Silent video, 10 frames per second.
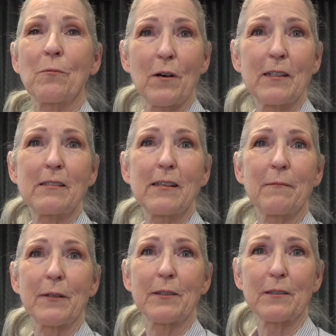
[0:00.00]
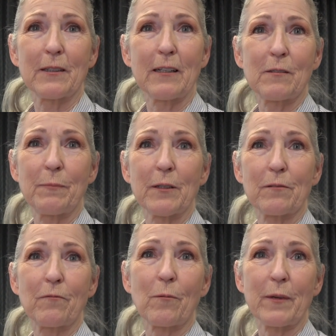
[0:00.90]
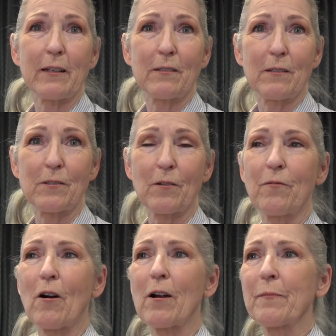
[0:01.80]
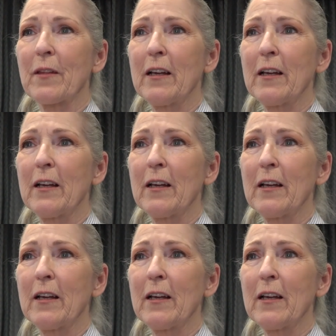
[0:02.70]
ones that Bill has built for me so far.